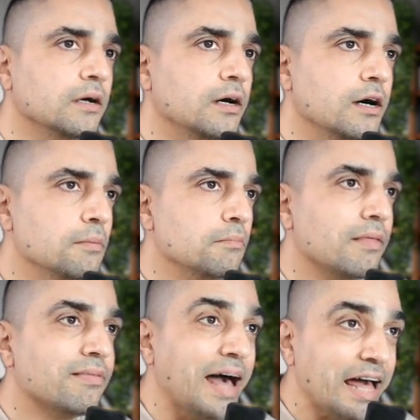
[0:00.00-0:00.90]

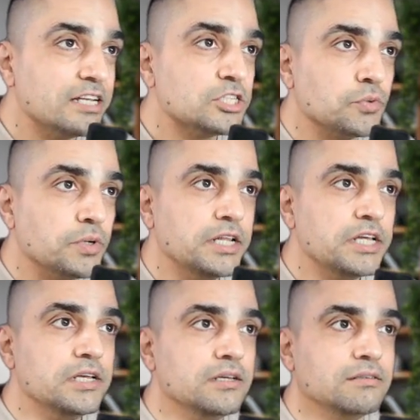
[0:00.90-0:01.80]
That is
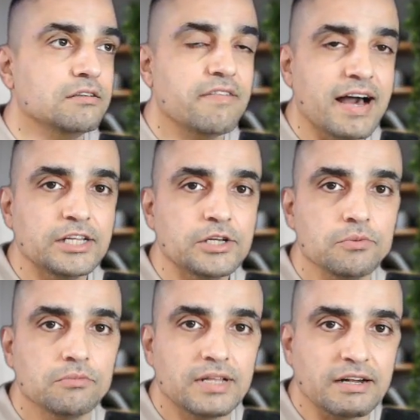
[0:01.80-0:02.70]
really the
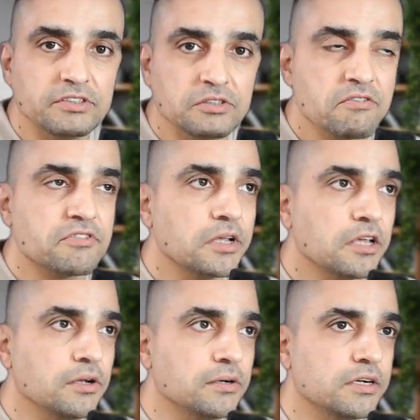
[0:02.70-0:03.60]
value that we're offering
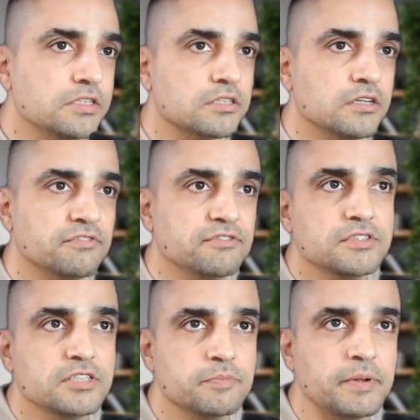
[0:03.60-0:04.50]
here. Instead of
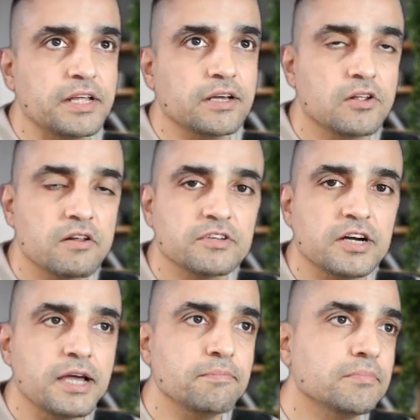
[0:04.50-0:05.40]
spending a lot of
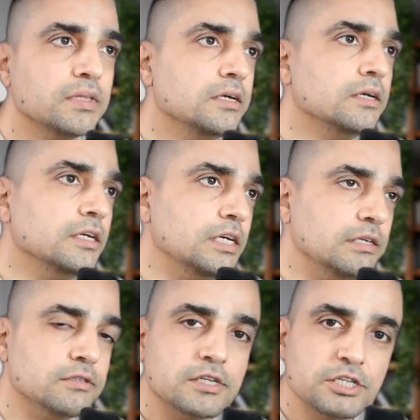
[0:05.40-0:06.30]
time
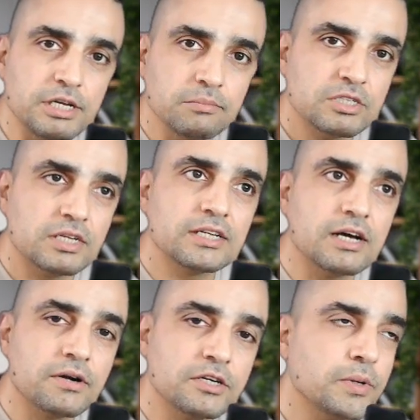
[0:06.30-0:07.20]
either team sitting
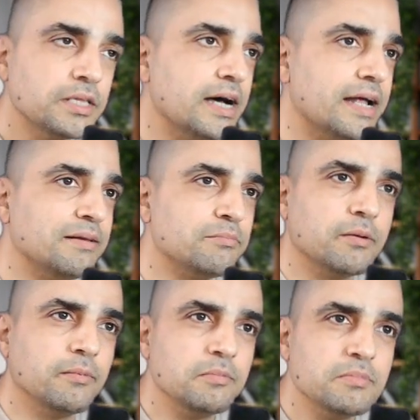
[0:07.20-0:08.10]
down and doing that and
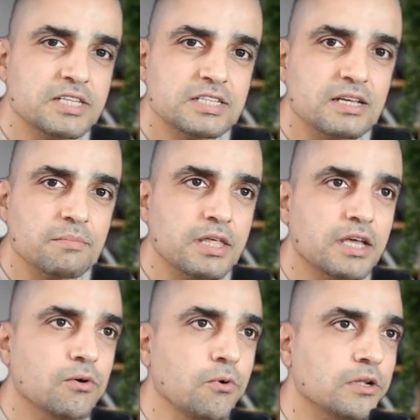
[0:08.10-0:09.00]
probably missing
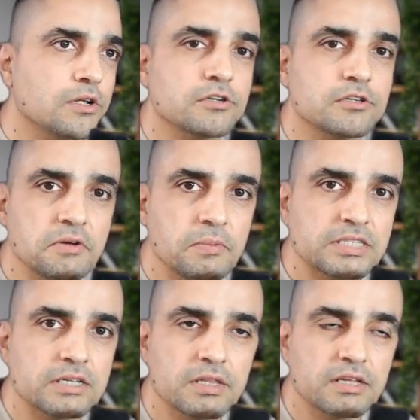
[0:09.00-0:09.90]
something or not reviewing
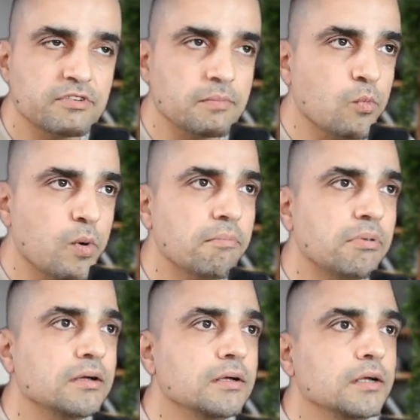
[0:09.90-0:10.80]
something from the web,
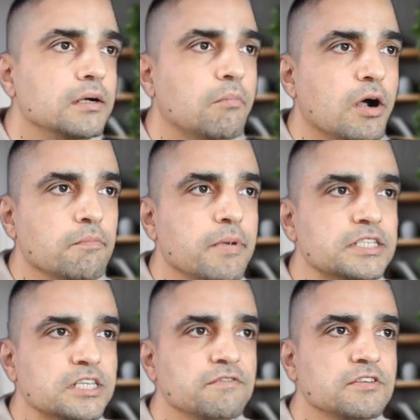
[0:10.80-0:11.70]

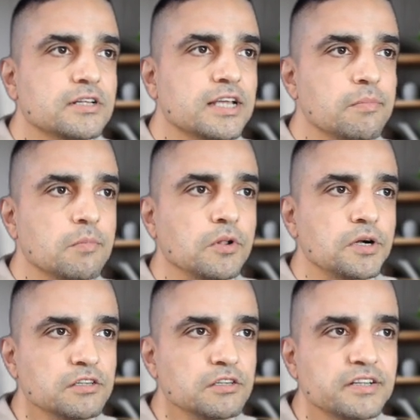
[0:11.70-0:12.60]
Botminds gives you the
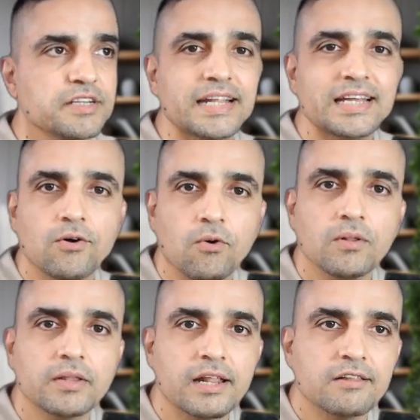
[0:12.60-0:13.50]
capability of getting
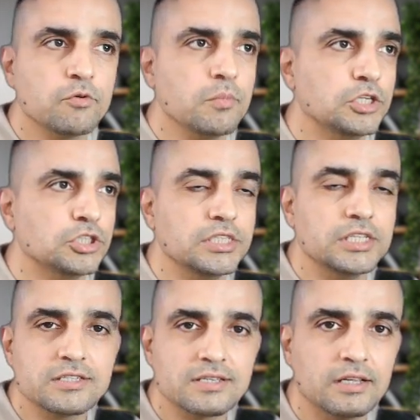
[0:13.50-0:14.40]
all that information
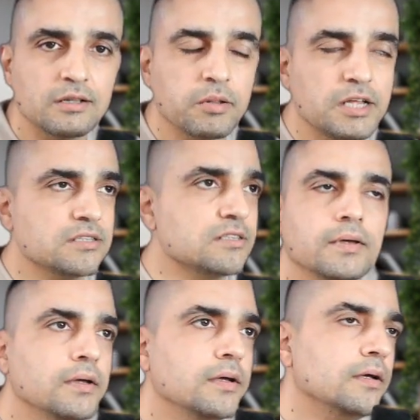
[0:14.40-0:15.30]
in a single place
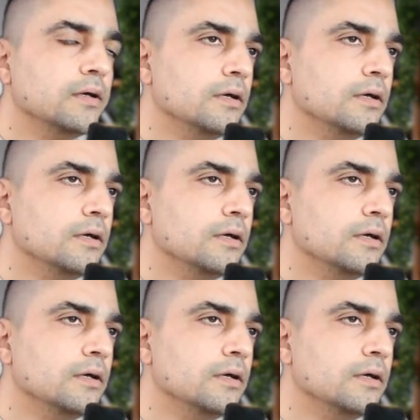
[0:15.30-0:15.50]
itself.